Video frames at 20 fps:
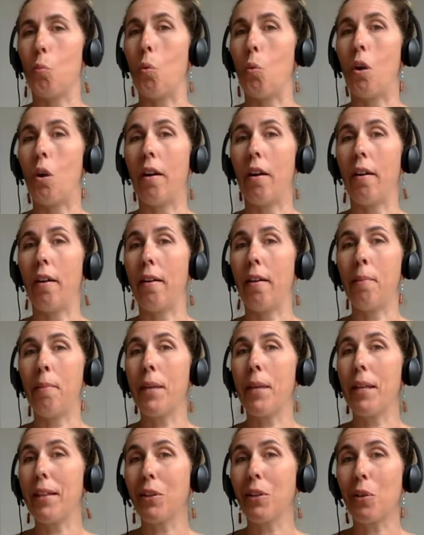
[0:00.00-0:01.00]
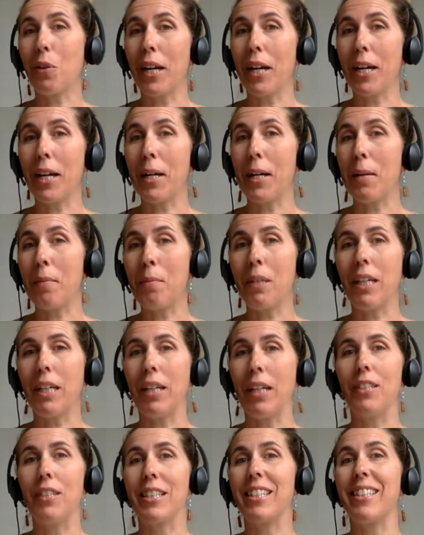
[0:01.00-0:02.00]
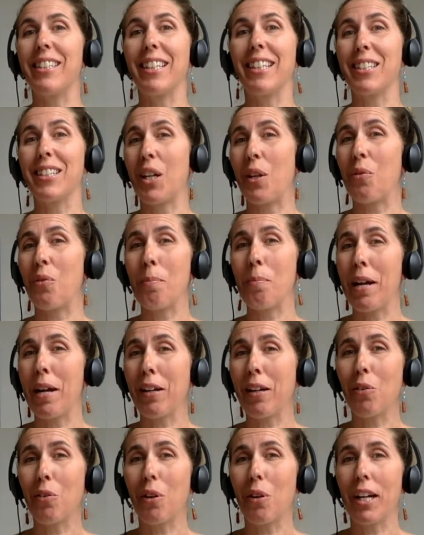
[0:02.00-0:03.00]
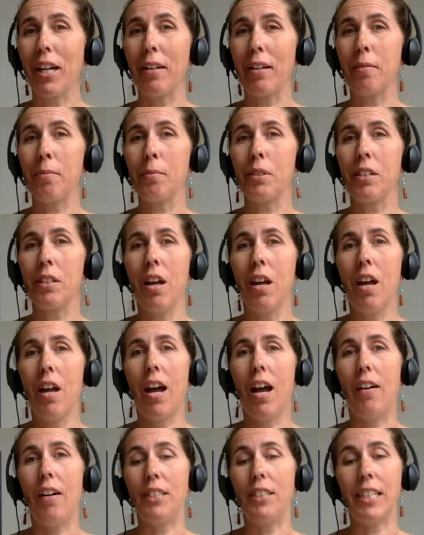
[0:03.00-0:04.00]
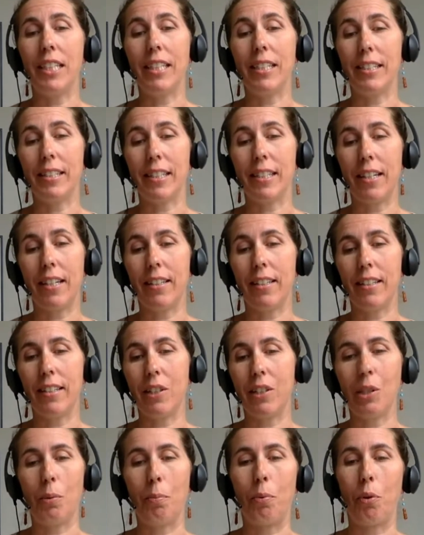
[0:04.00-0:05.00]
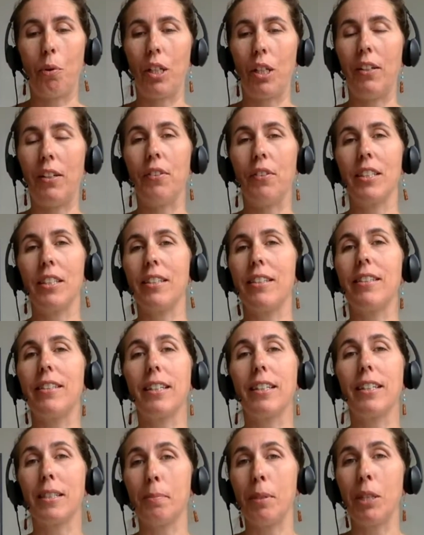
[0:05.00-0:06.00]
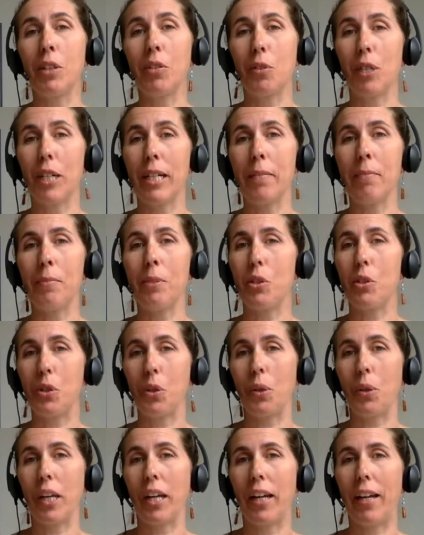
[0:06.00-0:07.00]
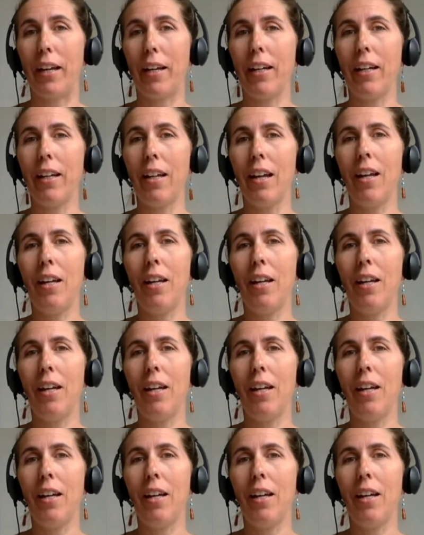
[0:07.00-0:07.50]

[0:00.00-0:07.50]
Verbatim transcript: 1 milligram, even 600 micrograms. I've seen studies that support even 6 milligrams is okay.